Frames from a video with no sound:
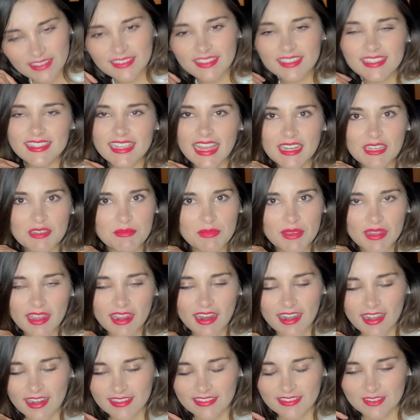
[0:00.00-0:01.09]
These anime
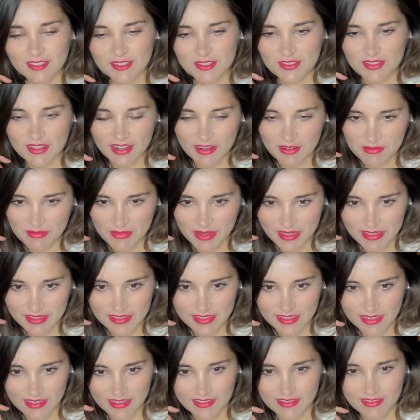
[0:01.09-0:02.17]
characters are
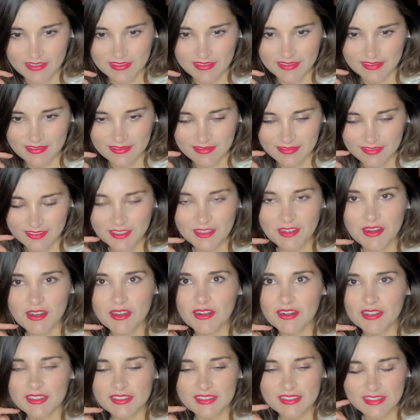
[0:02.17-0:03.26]
amazing. The
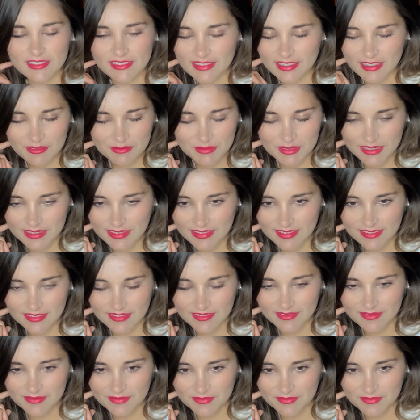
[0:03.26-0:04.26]
girls, uh, I mean uh,